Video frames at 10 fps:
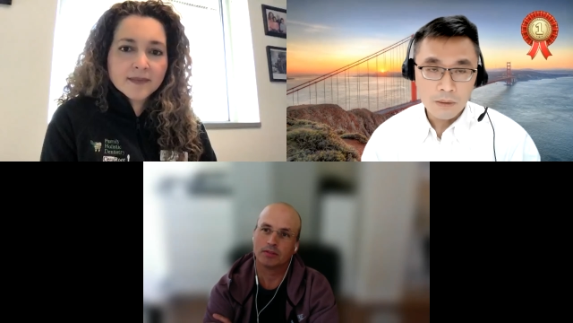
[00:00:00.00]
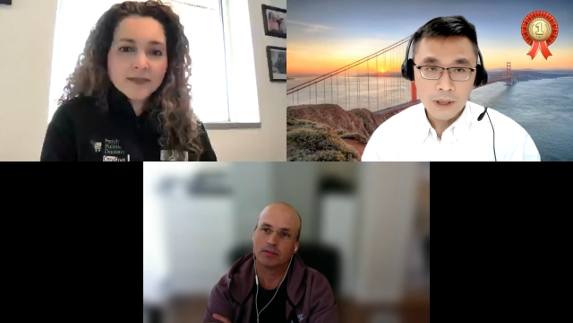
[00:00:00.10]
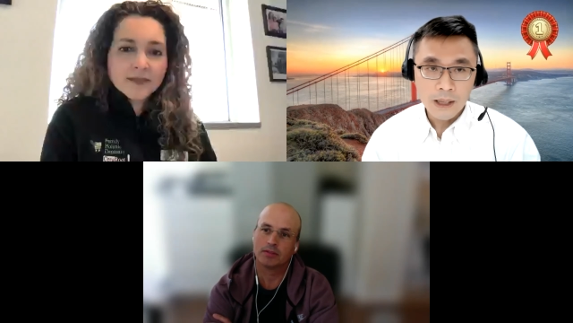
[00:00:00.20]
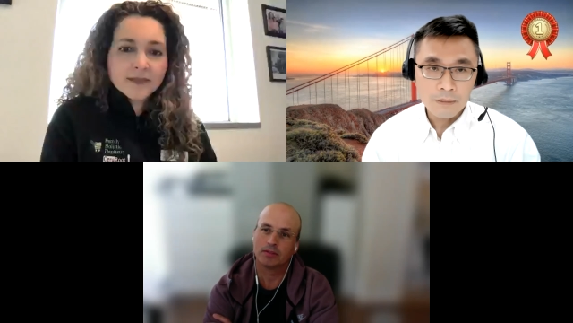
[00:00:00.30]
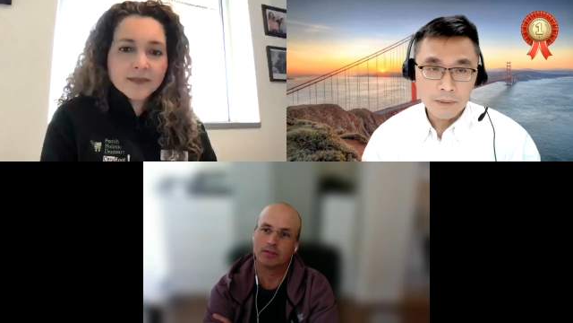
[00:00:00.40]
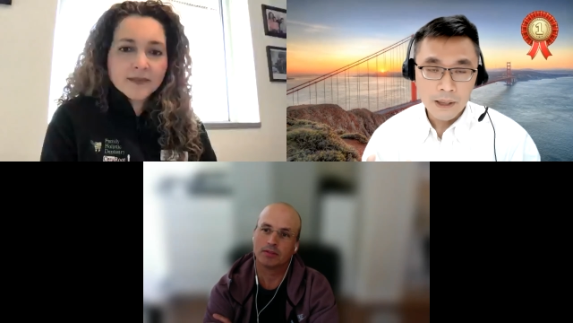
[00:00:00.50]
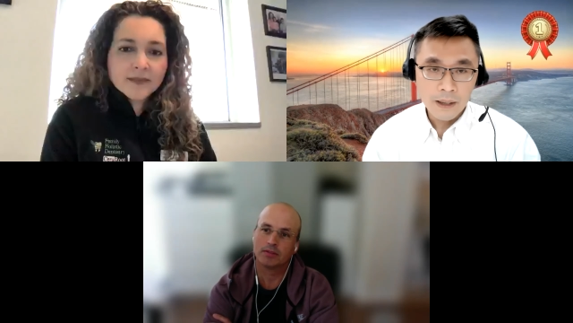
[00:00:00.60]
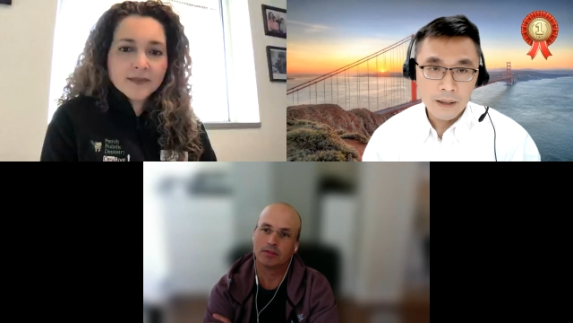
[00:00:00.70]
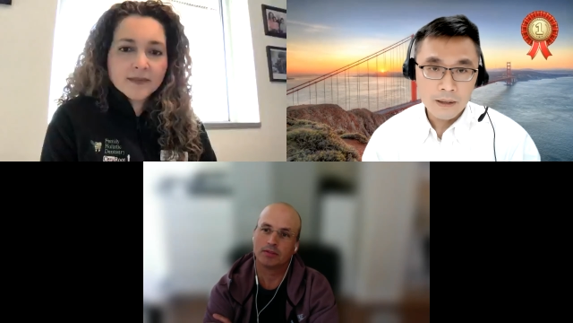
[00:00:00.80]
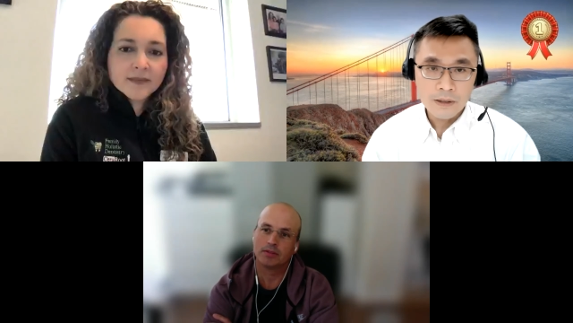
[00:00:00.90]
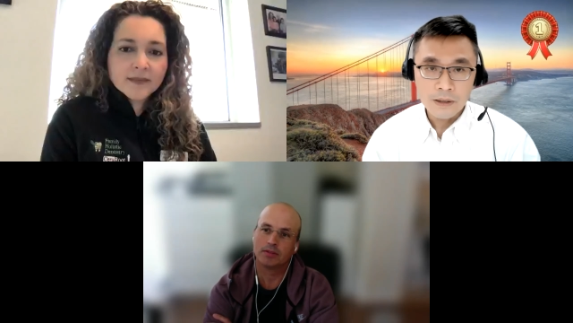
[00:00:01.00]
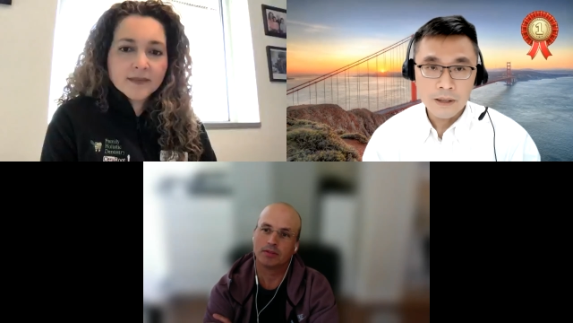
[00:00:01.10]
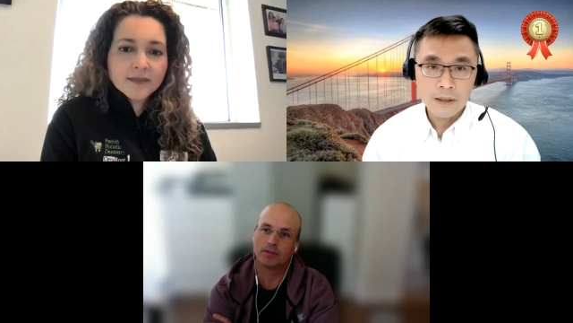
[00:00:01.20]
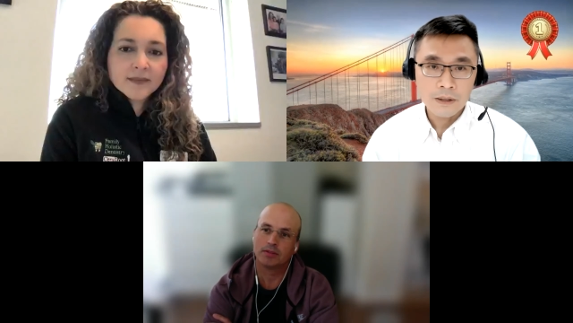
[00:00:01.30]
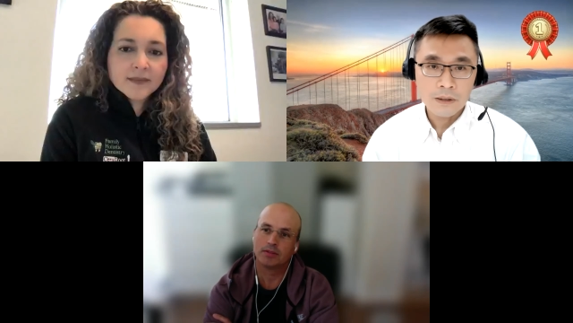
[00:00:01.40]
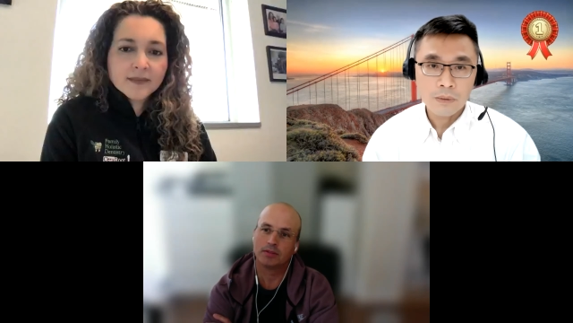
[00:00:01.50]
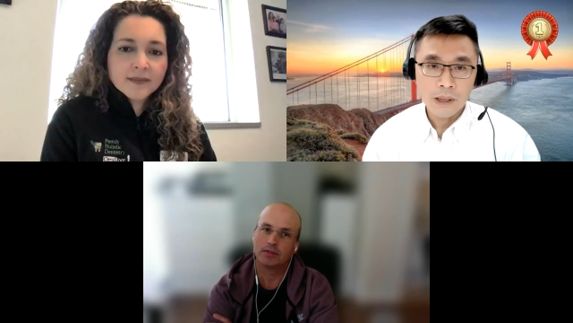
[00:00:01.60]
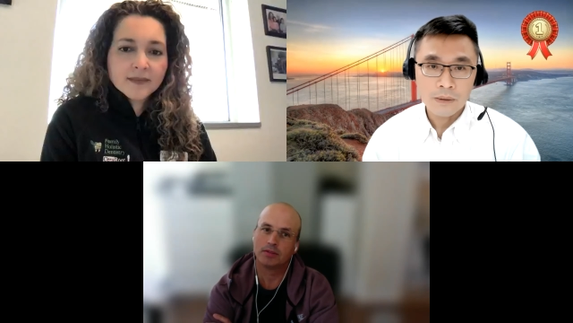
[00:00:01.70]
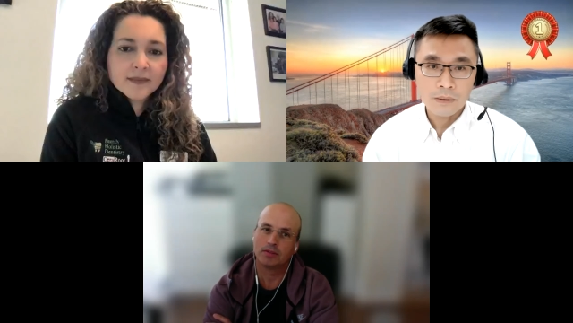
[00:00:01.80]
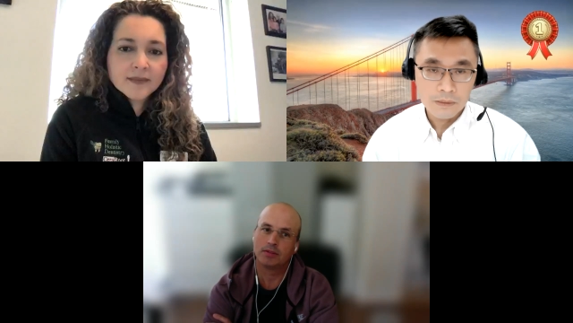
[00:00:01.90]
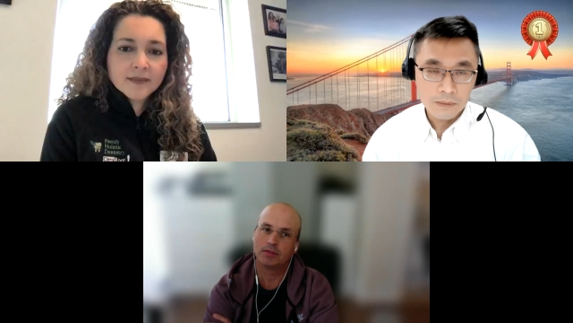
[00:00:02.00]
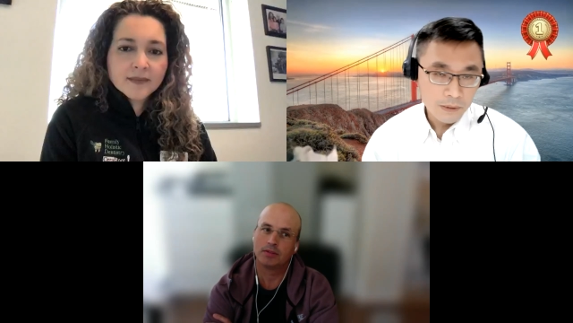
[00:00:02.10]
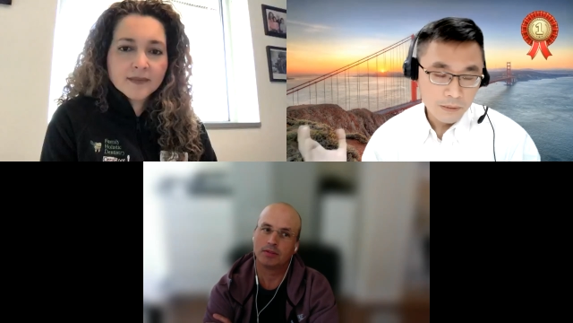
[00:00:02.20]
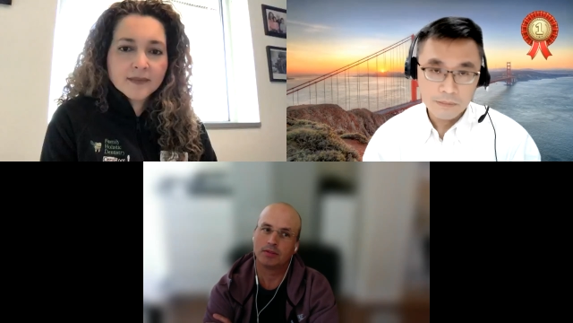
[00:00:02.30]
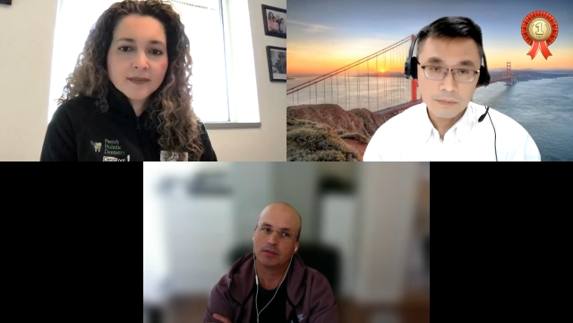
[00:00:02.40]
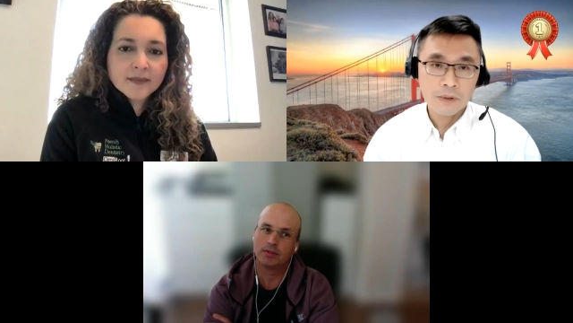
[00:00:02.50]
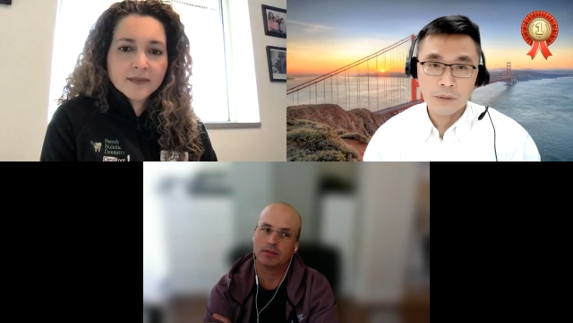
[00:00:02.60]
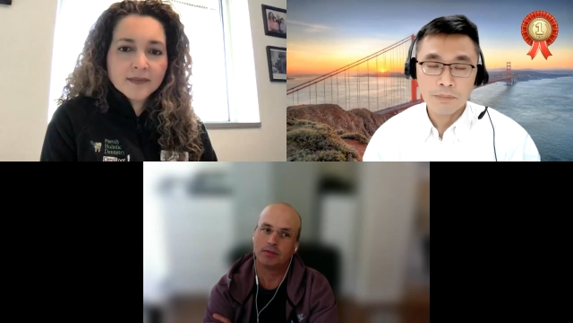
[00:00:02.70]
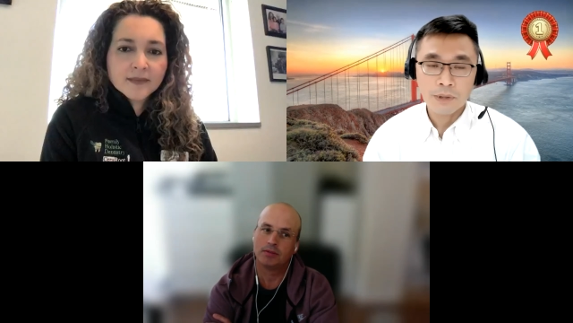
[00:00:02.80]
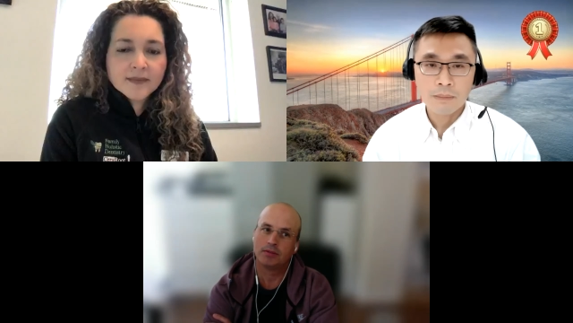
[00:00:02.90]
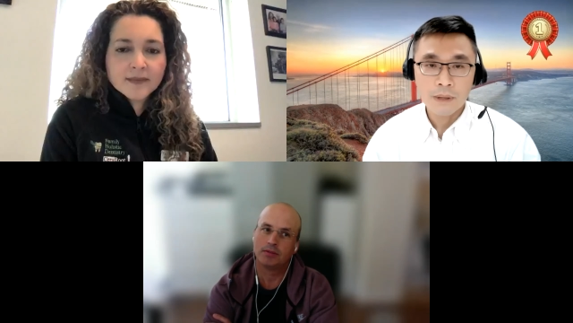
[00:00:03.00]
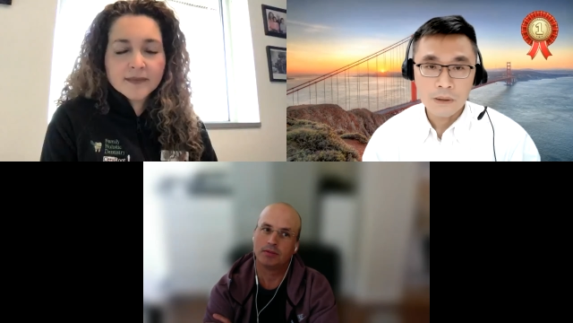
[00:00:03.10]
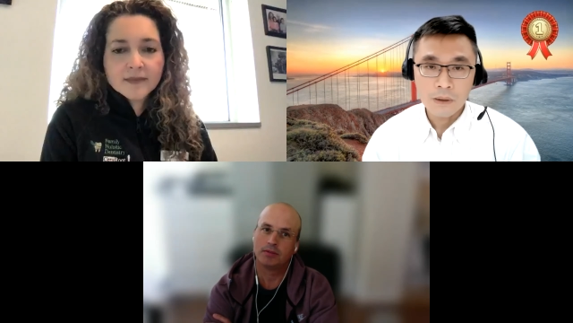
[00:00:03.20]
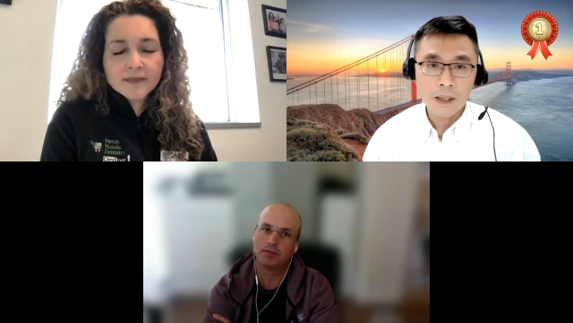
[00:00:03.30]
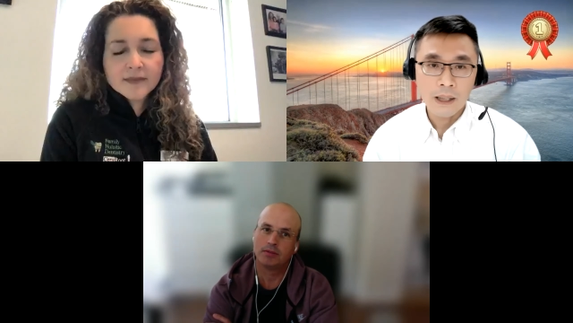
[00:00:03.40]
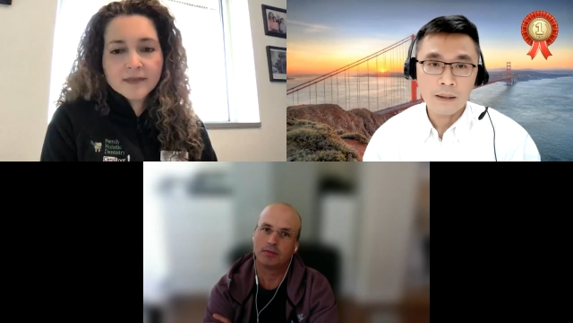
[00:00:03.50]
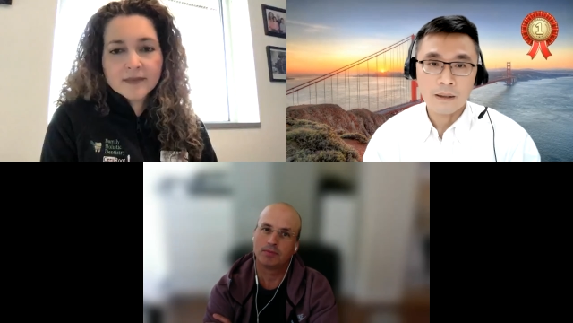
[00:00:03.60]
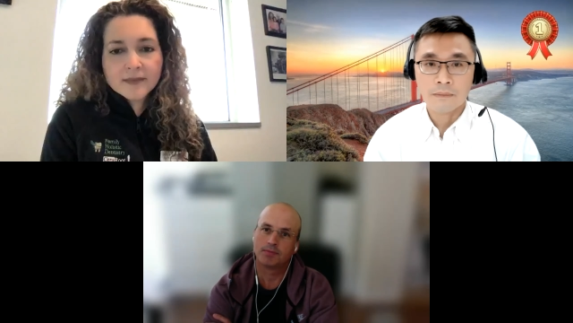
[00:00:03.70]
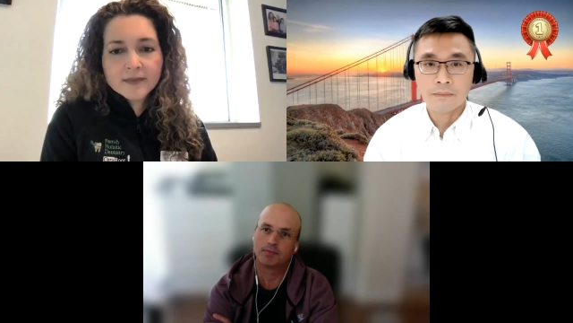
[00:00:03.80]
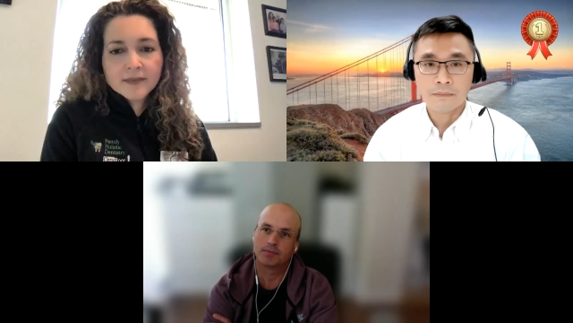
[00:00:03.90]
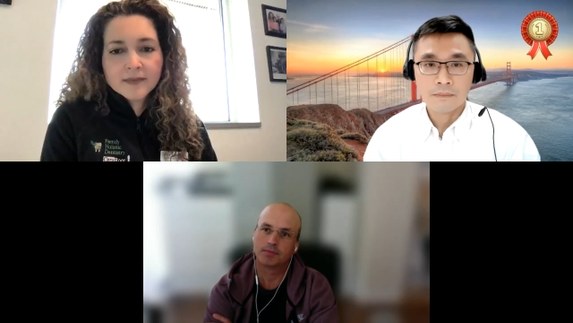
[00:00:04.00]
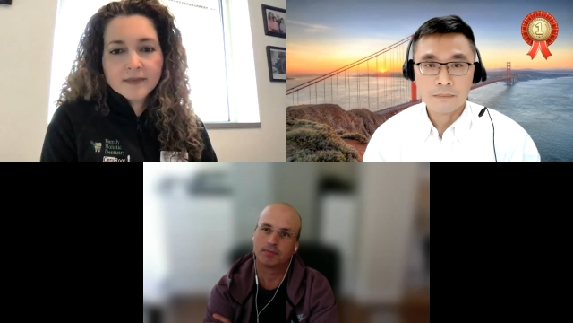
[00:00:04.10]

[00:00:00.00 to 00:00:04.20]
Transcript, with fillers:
Speaker 1: uh, what kind of case scenario where you you you pretty much go ahead and